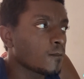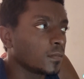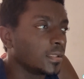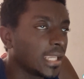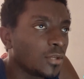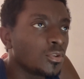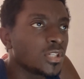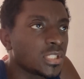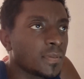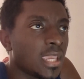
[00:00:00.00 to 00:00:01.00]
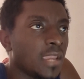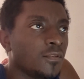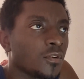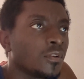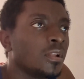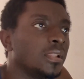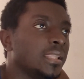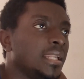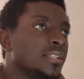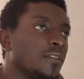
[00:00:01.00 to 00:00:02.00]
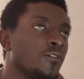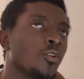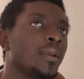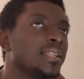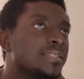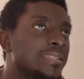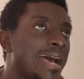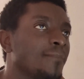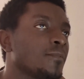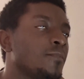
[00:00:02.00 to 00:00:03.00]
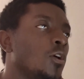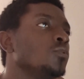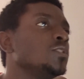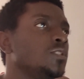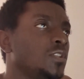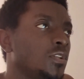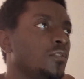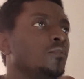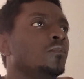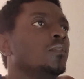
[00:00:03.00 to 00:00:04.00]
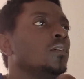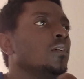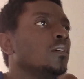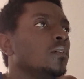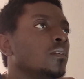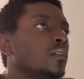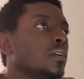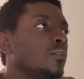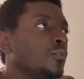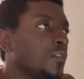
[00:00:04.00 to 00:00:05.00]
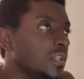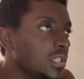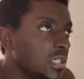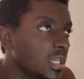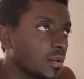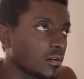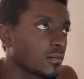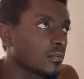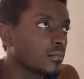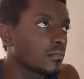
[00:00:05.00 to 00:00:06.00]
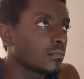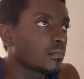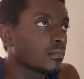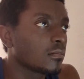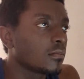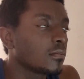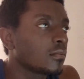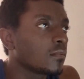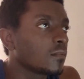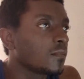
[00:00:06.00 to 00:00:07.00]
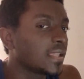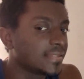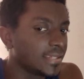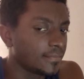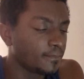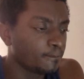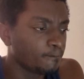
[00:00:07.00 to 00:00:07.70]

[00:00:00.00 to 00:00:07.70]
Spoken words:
Language is behavior. Ladies, if your man is not proposing to you within a year, that's it.